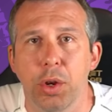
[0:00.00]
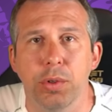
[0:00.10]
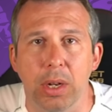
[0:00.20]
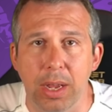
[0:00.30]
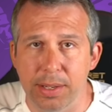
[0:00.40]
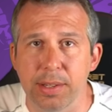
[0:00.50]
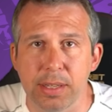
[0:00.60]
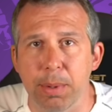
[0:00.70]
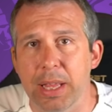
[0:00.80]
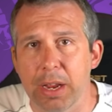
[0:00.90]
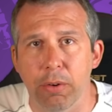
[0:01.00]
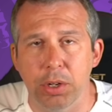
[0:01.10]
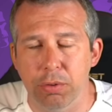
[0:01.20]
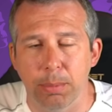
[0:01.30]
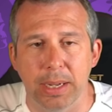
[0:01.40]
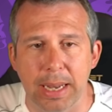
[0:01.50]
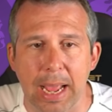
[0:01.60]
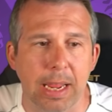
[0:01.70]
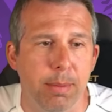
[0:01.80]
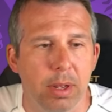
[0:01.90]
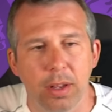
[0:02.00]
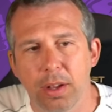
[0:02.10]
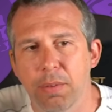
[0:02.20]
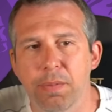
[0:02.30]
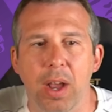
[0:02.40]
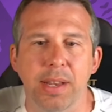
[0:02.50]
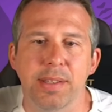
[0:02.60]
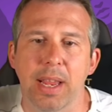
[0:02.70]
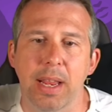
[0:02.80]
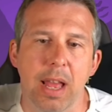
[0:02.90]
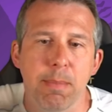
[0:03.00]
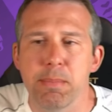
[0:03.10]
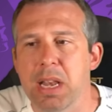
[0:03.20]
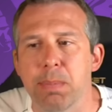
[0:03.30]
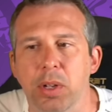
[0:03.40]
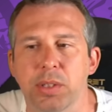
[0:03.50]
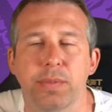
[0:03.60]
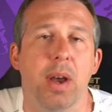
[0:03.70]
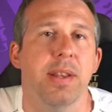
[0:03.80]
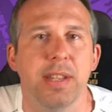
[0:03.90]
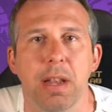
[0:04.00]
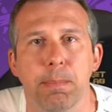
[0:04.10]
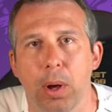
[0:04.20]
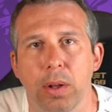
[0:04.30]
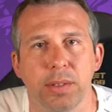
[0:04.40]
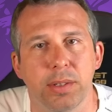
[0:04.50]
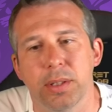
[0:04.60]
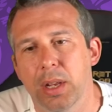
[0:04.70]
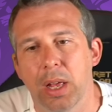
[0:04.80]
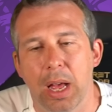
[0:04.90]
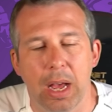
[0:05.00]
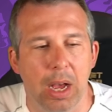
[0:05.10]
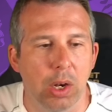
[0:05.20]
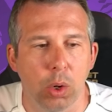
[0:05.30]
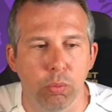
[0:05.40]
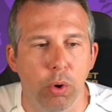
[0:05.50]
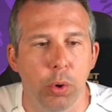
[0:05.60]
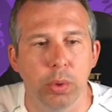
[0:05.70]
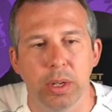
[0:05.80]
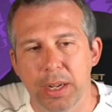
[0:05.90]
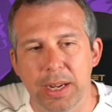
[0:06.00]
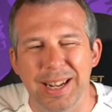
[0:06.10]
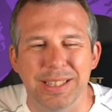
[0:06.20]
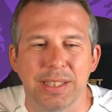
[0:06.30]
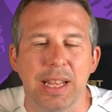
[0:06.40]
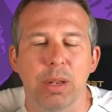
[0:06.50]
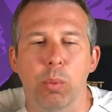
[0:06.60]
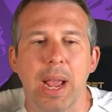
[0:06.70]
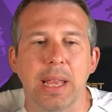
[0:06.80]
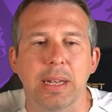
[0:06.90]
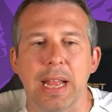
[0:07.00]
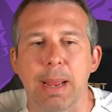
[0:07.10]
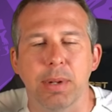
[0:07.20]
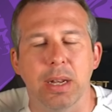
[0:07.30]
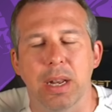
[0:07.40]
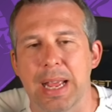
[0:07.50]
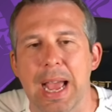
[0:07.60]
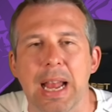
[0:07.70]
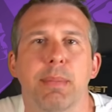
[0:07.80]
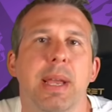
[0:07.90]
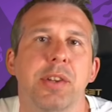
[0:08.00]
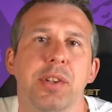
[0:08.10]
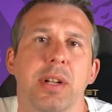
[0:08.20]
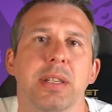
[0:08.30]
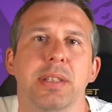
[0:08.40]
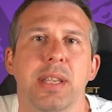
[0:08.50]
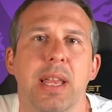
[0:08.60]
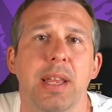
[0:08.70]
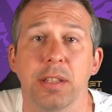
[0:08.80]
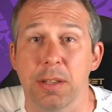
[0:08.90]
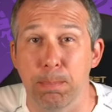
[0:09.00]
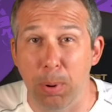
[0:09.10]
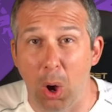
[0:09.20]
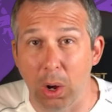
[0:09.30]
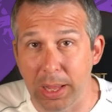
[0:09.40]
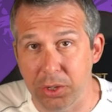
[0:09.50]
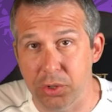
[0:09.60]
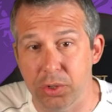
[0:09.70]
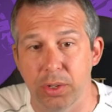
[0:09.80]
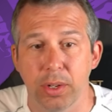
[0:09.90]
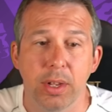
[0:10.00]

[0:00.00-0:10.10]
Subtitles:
utilizing some of the heroes from the game, fighting a mini boss, fighting a boss along route. You're going to see the way the game kind of like animates. You're going to see some polished